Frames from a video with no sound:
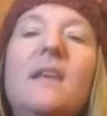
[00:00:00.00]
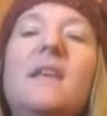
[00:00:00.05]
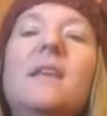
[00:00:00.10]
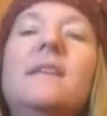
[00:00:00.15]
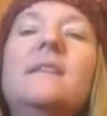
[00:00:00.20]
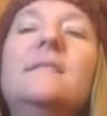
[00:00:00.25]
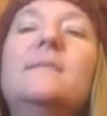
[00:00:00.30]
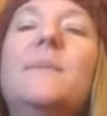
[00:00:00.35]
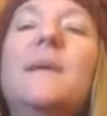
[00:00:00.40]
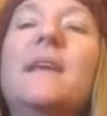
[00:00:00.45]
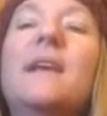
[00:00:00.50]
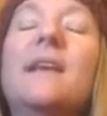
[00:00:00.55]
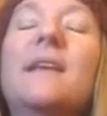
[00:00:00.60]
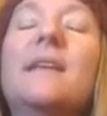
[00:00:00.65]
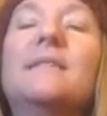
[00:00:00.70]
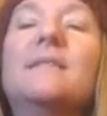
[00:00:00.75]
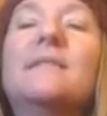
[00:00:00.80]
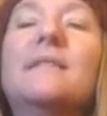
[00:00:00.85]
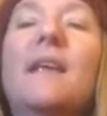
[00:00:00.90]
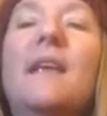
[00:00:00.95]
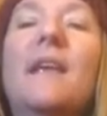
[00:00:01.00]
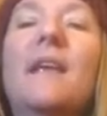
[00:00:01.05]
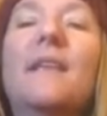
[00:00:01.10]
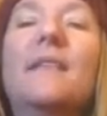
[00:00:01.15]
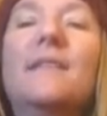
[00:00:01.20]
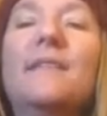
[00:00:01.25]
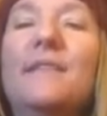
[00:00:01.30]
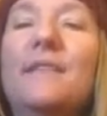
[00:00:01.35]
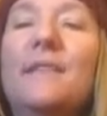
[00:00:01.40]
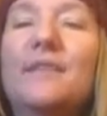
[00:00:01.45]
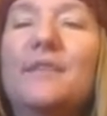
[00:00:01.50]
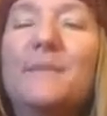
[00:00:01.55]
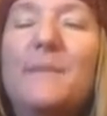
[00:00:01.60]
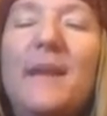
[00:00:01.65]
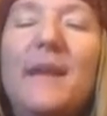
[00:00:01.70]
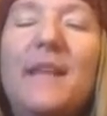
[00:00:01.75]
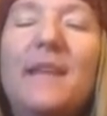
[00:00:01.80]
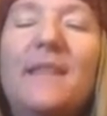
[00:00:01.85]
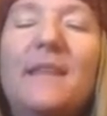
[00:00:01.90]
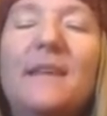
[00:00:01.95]
Is because there's
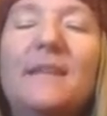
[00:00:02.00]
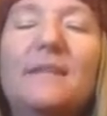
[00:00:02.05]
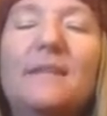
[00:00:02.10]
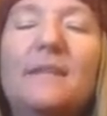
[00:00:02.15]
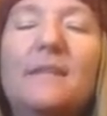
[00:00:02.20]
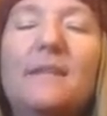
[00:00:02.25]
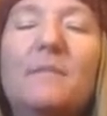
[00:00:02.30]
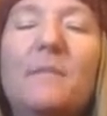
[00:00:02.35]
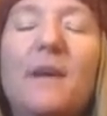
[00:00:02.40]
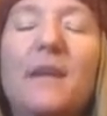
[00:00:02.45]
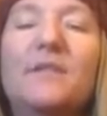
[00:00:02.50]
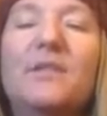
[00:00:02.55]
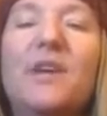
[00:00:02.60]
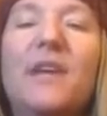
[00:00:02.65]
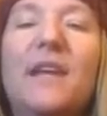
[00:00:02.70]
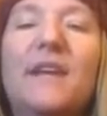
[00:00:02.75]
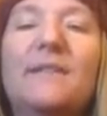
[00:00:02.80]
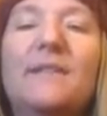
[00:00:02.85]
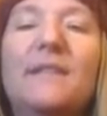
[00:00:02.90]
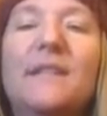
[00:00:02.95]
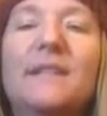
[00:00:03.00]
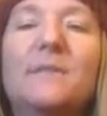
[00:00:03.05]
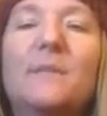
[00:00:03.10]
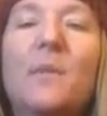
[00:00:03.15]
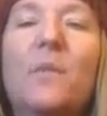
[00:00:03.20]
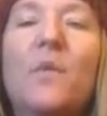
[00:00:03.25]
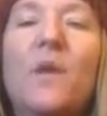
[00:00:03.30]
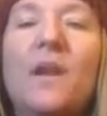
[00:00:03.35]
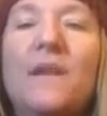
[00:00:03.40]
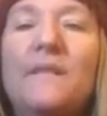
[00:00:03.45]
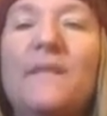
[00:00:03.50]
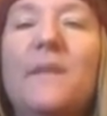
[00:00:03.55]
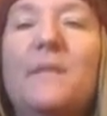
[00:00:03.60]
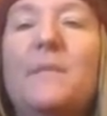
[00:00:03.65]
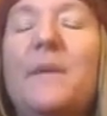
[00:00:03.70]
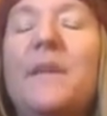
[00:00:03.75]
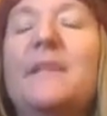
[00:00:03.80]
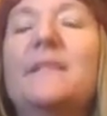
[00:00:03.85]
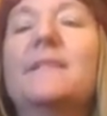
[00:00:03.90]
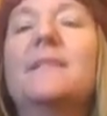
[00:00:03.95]
many things this mantra gives us, but one of
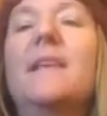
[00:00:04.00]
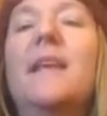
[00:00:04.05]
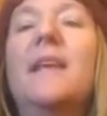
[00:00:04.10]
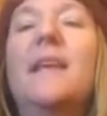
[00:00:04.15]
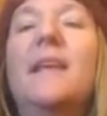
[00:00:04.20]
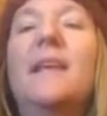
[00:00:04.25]
them is